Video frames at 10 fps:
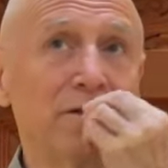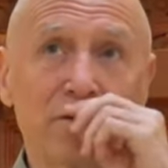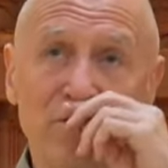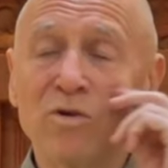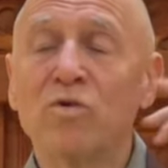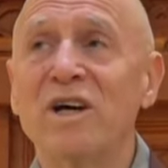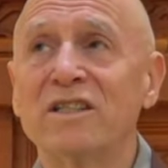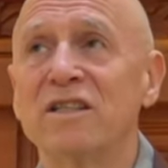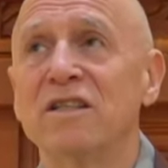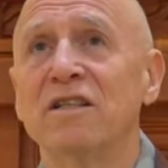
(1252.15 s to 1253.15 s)
to a
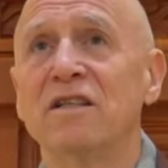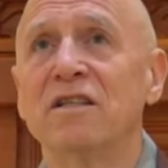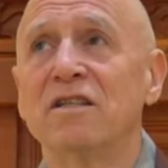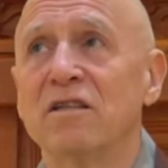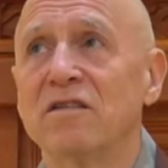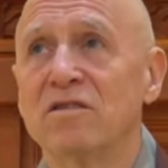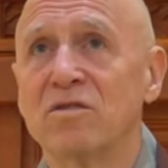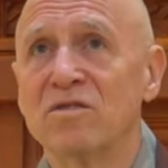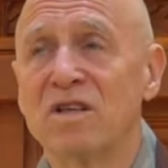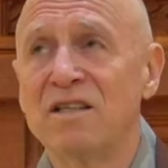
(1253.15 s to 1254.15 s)
question that
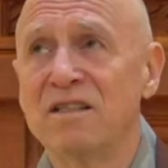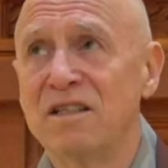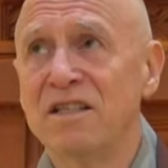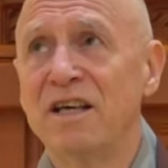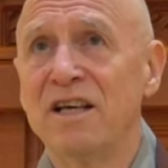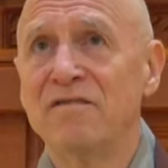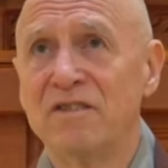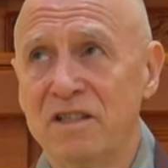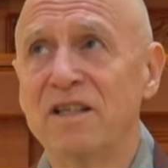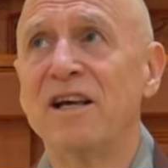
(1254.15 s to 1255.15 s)
Sungsan Sinin gave
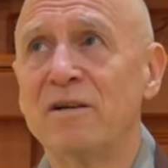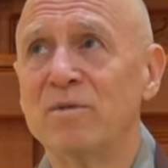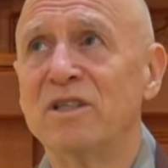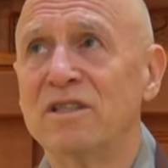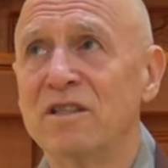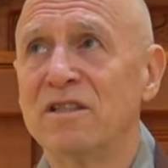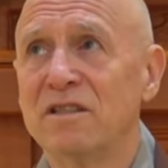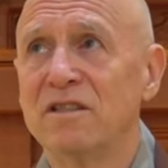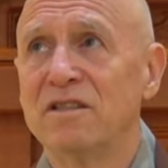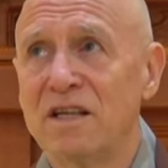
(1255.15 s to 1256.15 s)
in Cambridge
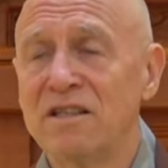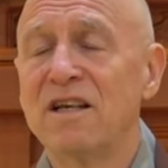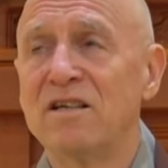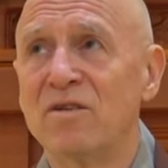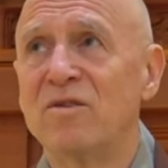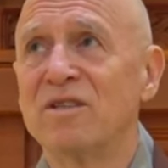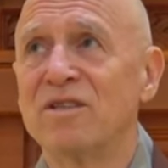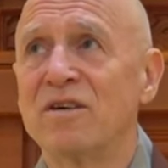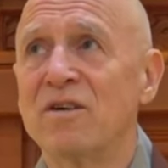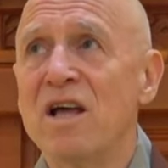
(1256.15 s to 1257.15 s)
Zen Center
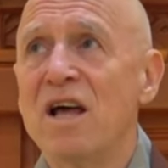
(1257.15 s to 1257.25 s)
also.